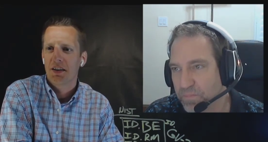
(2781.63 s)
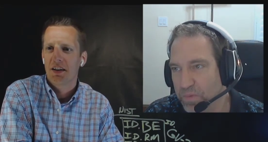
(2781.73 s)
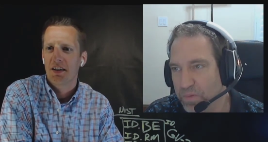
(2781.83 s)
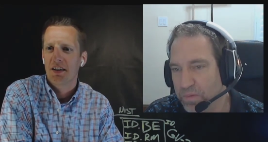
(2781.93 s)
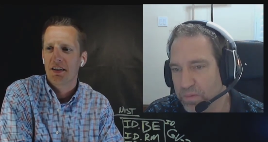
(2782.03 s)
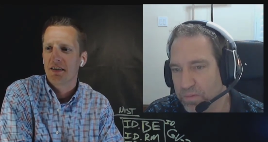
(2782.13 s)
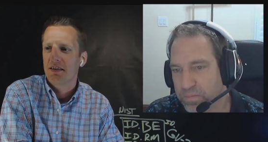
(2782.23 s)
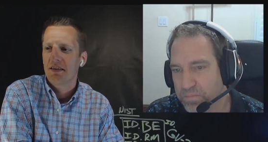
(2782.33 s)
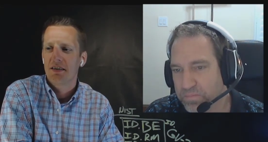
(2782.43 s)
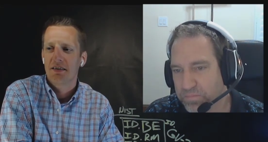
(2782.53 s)
Speaker 1: uh,
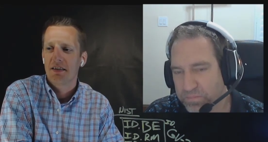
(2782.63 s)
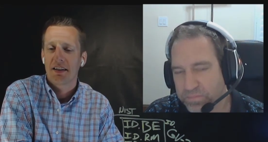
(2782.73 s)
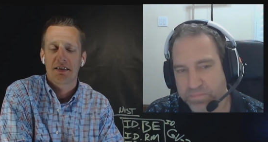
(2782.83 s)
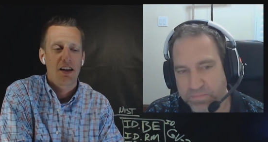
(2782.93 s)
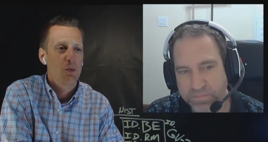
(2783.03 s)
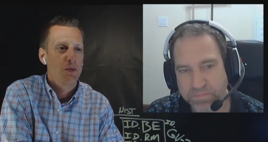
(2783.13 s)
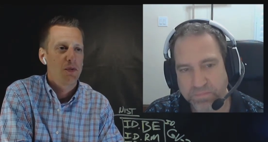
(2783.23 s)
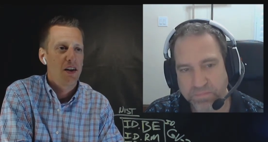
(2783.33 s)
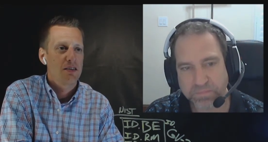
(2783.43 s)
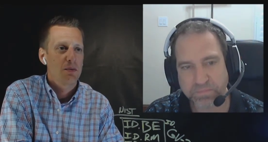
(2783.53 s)
n- next time. We'll
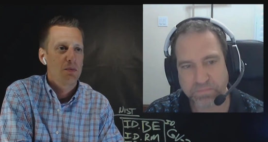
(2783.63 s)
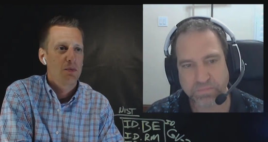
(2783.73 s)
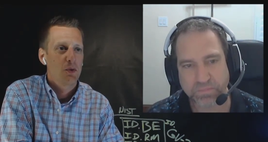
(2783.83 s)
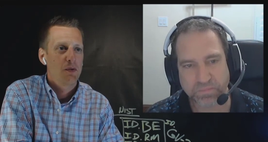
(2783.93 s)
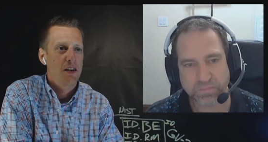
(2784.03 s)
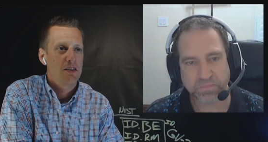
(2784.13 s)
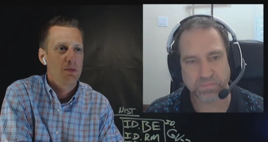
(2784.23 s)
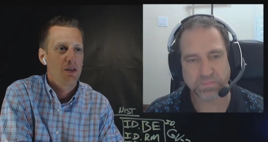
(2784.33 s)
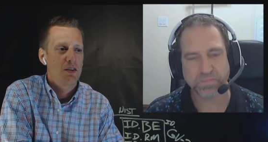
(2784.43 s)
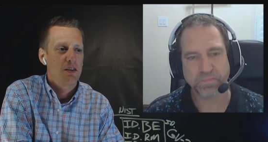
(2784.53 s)
find some. We'll find
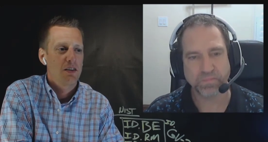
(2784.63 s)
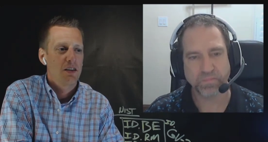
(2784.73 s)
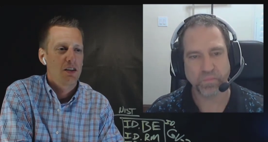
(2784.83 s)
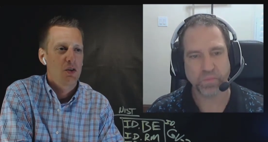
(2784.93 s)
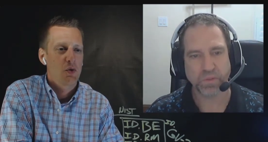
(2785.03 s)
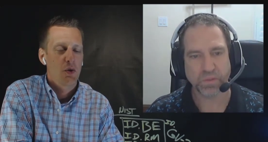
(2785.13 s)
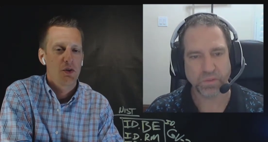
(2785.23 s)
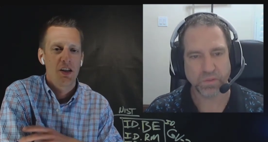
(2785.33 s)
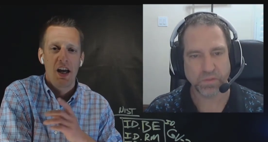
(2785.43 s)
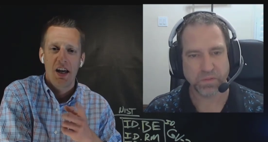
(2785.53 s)
some other uh,
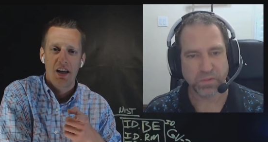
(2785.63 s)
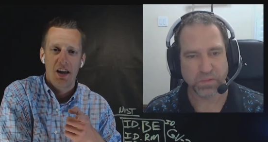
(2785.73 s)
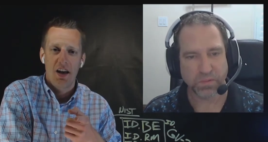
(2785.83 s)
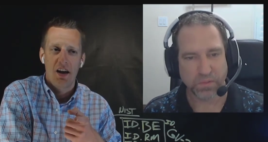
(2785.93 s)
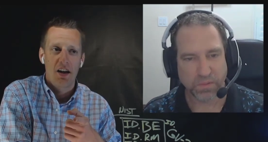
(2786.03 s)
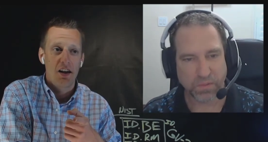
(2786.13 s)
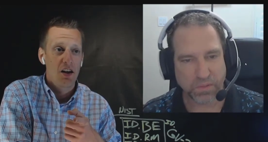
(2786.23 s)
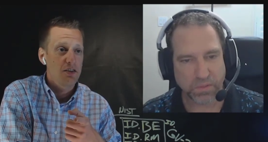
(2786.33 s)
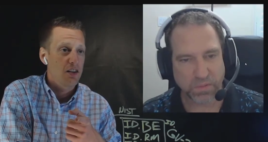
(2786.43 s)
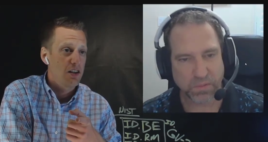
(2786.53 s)
controls. Uh,
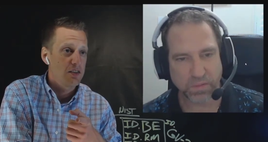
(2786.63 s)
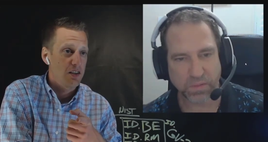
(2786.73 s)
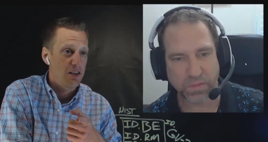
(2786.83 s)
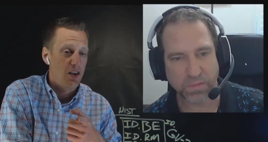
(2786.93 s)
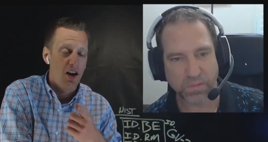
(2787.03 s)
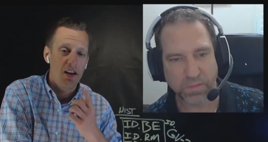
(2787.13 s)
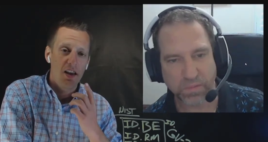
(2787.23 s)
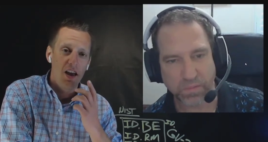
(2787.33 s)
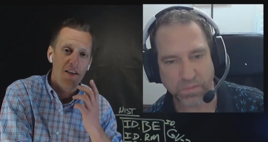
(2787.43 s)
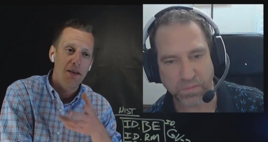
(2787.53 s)
here's a here's a thought.
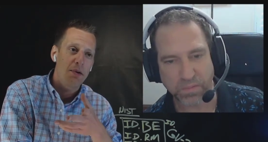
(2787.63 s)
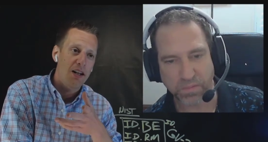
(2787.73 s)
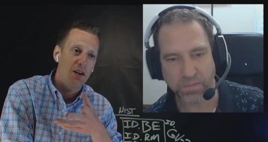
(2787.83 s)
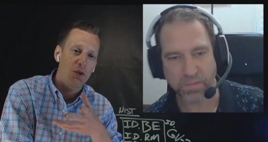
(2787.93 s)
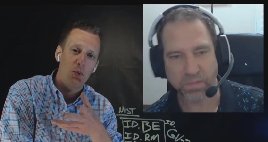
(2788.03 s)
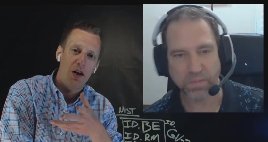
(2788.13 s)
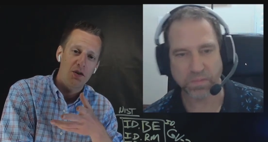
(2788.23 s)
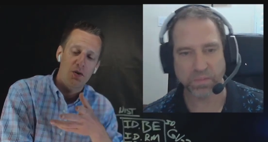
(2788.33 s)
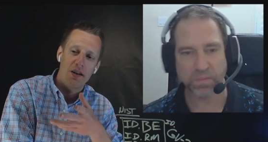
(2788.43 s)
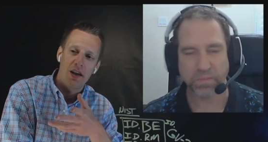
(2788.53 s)
If anybody out there
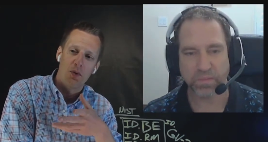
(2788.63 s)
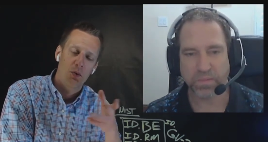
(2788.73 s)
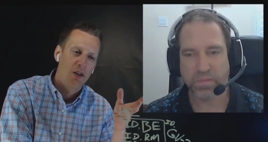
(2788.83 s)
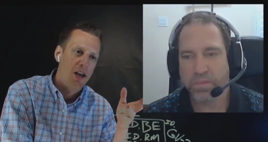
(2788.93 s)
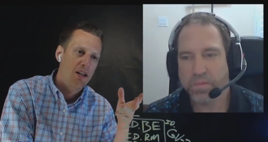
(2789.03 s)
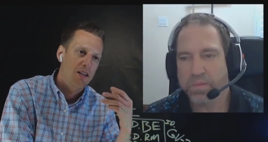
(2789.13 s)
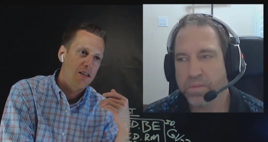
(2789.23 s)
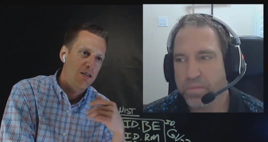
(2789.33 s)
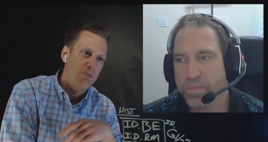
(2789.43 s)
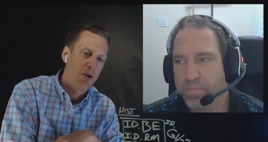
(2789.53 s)
watching right now, and we'll edit
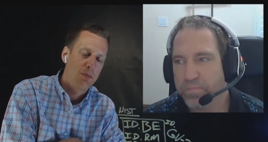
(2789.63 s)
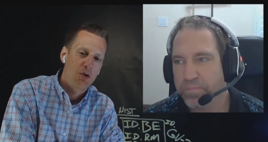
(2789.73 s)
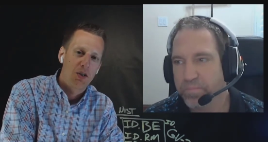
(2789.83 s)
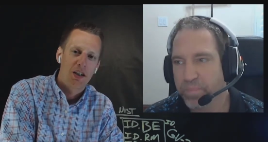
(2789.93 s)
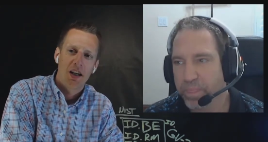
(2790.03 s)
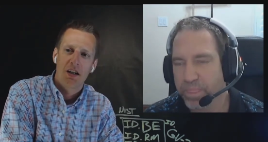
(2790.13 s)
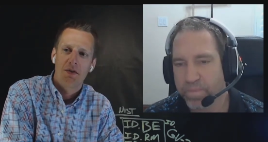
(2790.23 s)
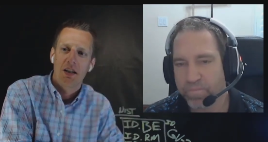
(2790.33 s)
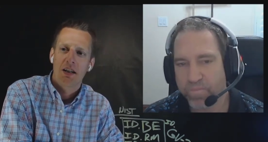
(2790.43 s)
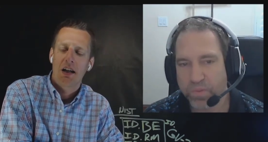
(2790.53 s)
this and publish it again if
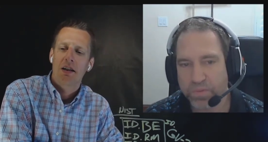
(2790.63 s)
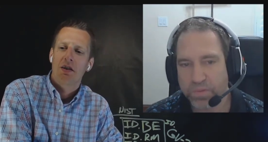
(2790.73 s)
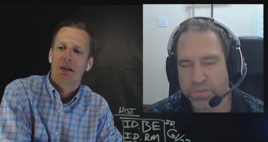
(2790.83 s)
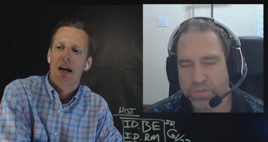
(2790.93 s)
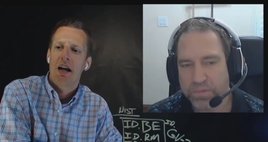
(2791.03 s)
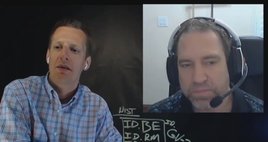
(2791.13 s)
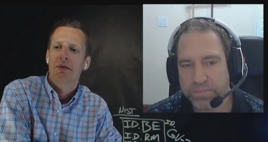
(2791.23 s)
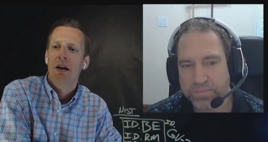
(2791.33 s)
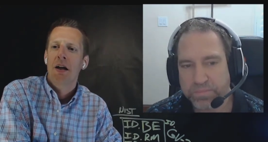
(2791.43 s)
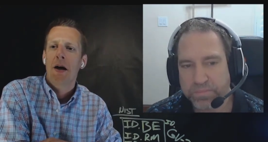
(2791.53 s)
you didn't catch it live.
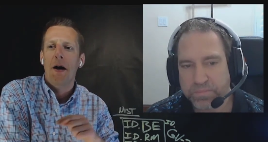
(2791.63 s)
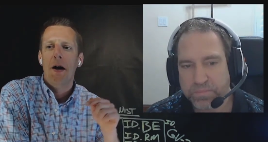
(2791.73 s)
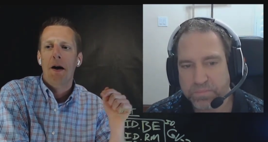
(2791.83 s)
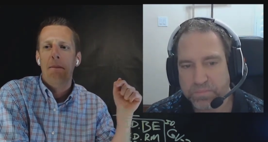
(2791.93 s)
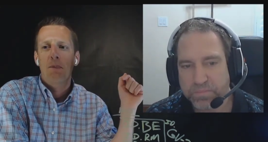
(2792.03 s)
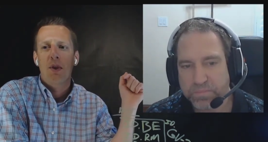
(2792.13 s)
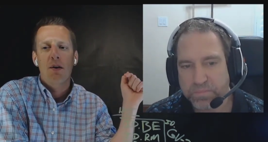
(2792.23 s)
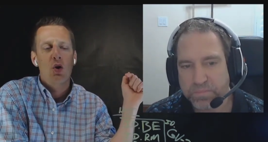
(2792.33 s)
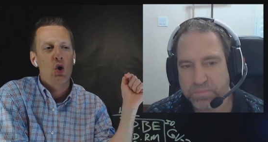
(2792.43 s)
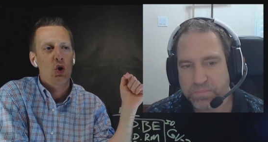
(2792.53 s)
Um,
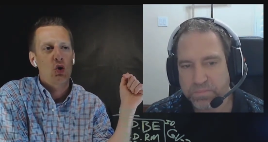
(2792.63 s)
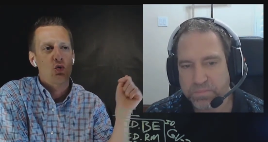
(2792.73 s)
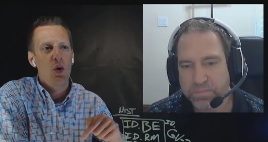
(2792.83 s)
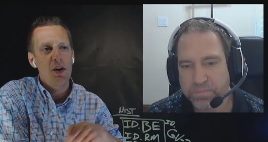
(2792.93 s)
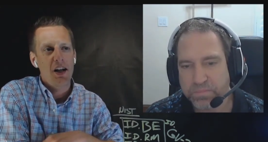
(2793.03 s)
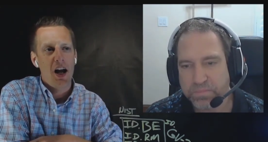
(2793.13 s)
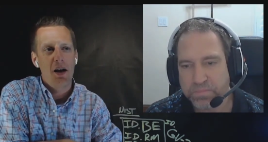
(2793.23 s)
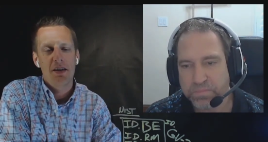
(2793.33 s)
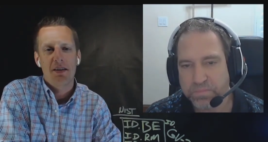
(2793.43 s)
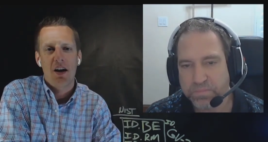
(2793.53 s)
throw a
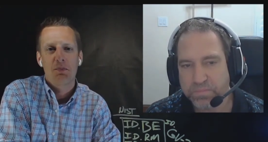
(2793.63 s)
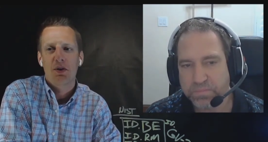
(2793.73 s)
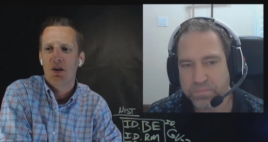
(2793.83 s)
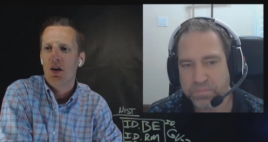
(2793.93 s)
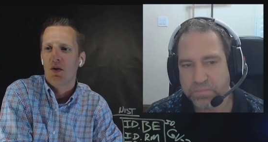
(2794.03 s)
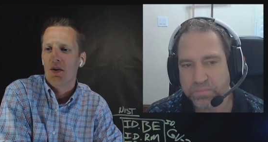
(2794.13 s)
comment down below